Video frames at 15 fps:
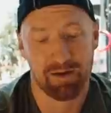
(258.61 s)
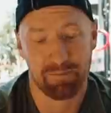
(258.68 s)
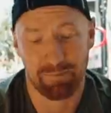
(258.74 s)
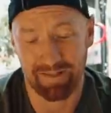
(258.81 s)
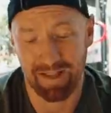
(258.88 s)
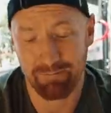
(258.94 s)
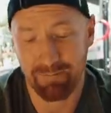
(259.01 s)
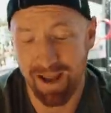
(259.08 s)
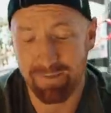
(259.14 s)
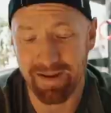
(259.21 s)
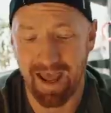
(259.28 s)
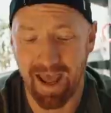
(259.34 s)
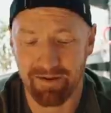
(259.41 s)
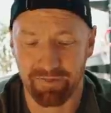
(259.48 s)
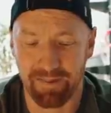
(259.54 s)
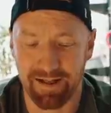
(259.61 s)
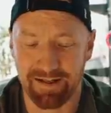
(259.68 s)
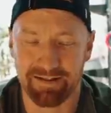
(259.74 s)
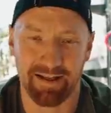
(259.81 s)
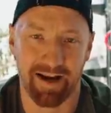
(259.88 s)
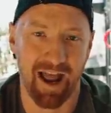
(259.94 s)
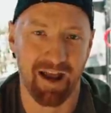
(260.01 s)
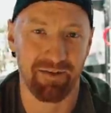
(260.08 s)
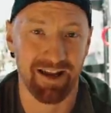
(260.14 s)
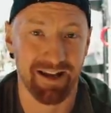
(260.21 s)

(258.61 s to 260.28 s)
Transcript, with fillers: but they may be athletes that have a